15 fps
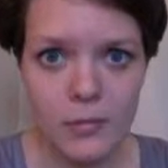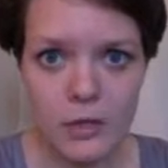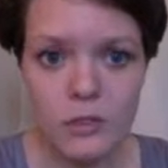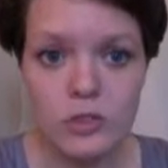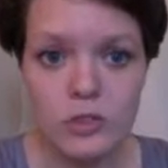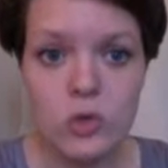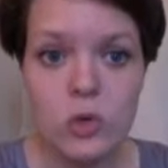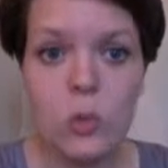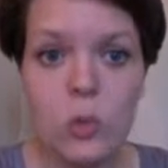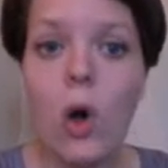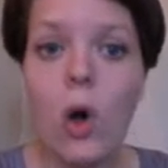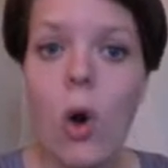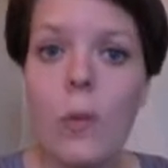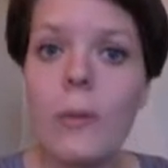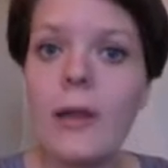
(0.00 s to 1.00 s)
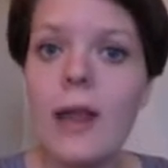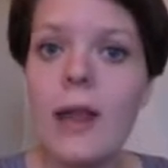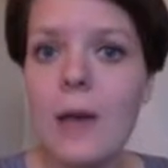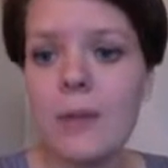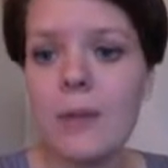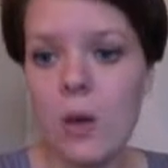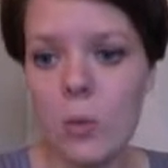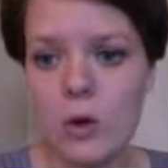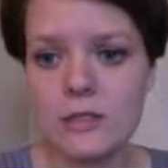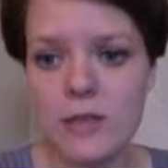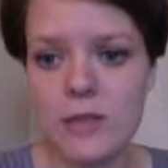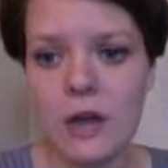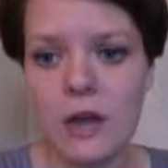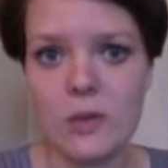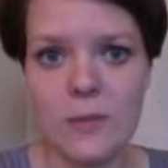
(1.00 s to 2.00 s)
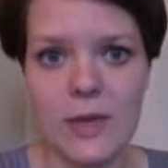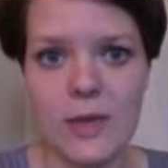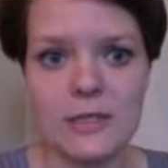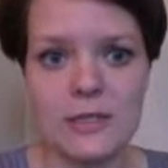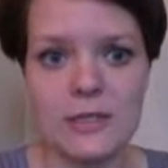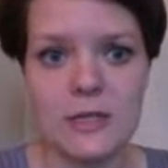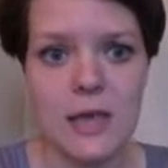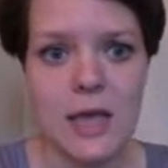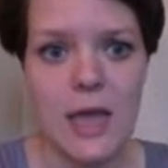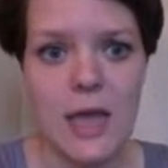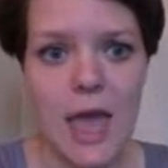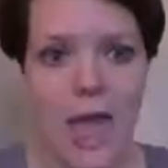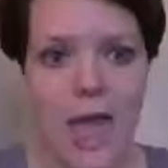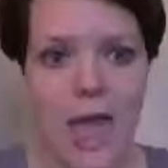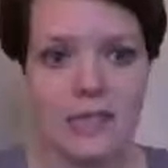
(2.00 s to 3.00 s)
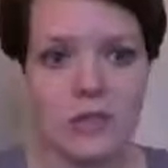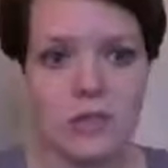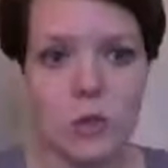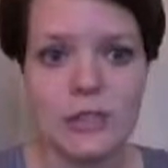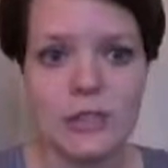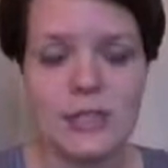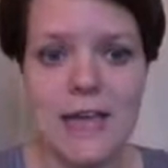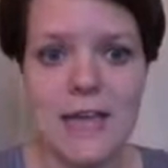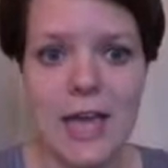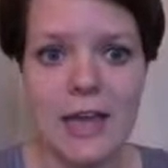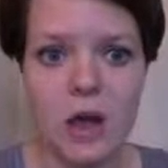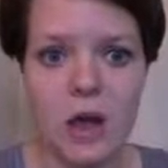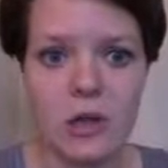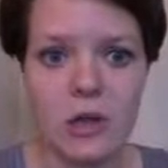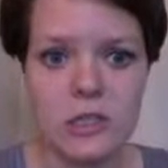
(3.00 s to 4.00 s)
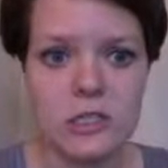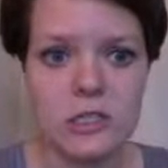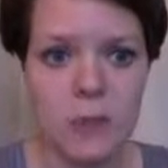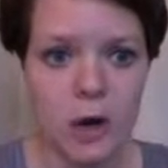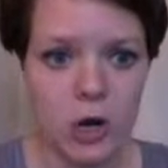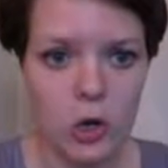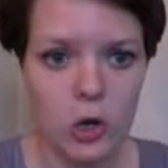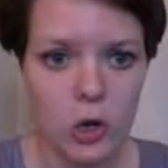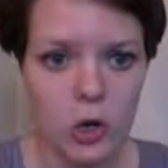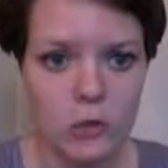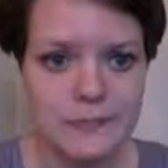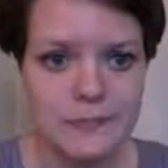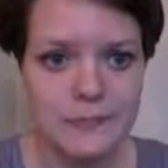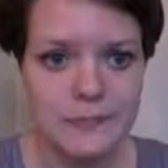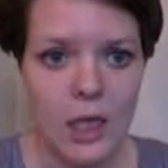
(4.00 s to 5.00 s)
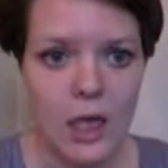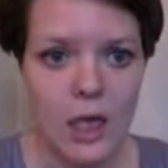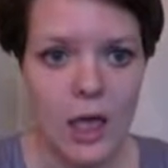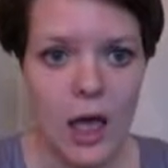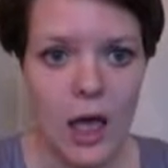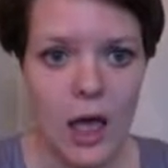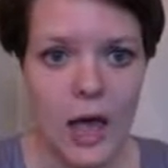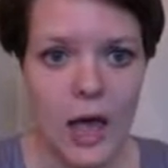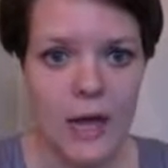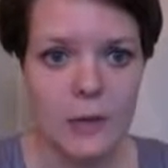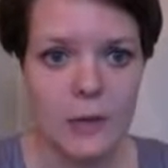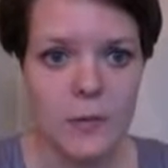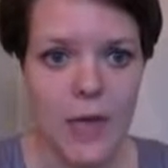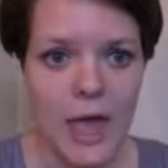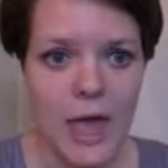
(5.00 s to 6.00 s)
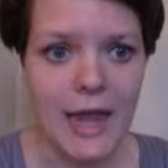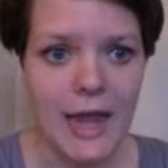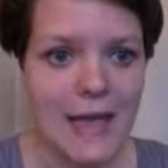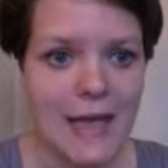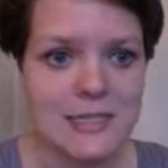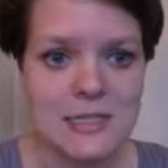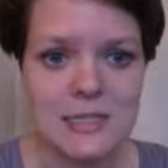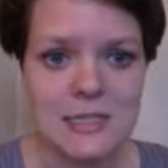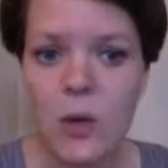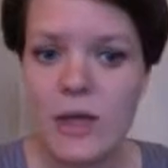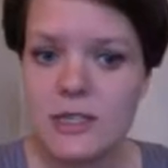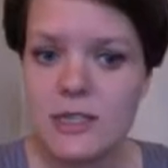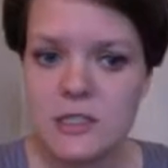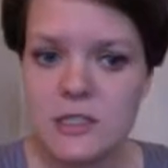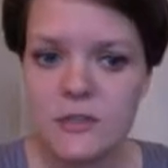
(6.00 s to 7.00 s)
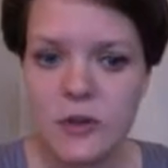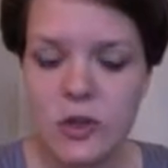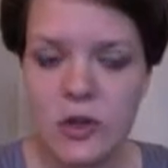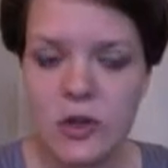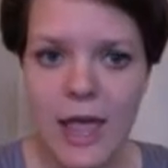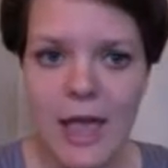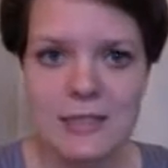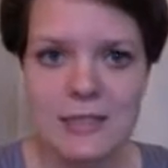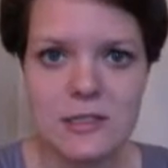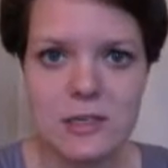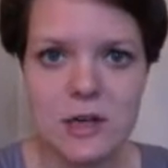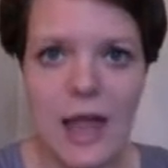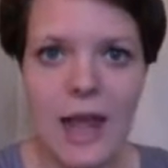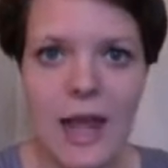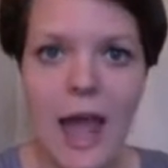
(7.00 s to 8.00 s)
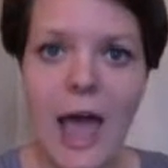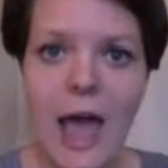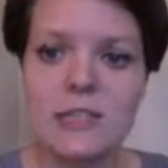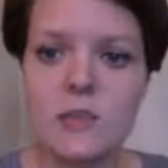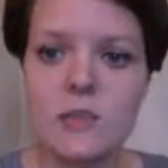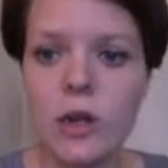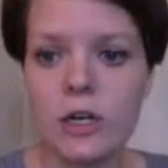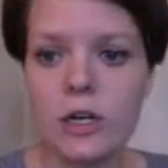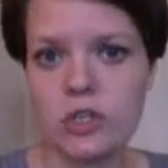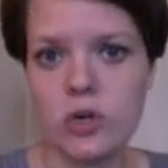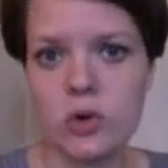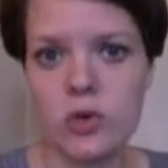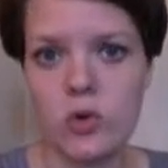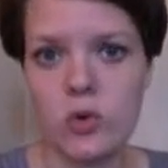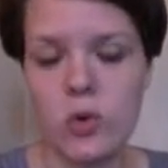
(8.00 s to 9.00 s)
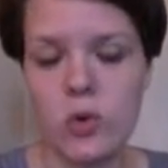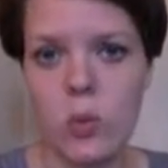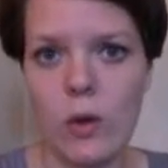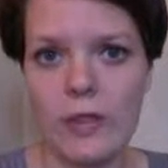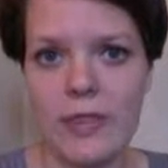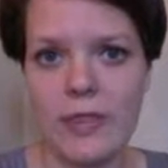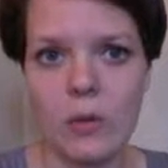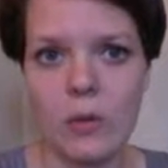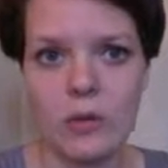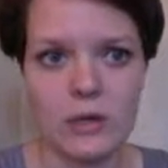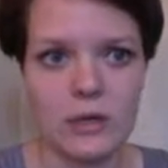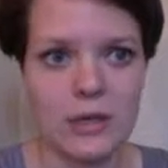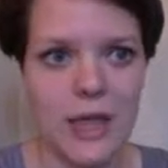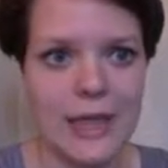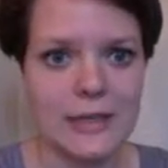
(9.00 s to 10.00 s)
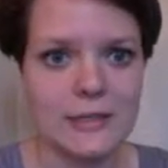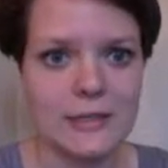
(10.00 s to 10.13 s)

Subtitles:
So you will open up a Word document and you will decide on your SMART goal. And has these questions for you to answer, and I just want to show you what that would look like.